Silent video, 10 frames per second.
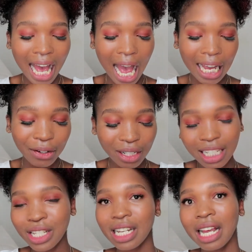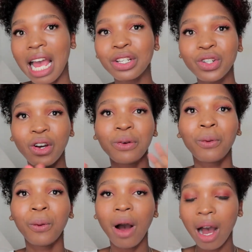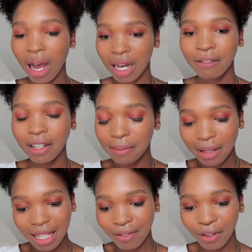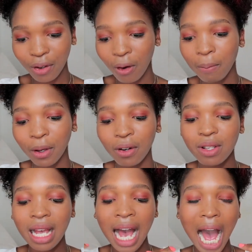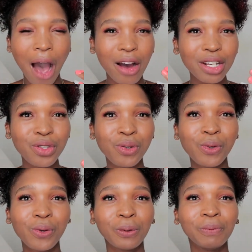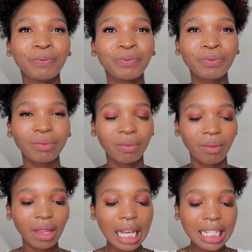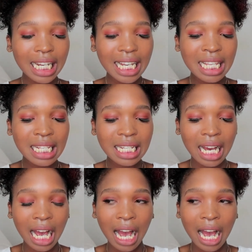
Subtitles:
I really did enjoy filming this video because I want to just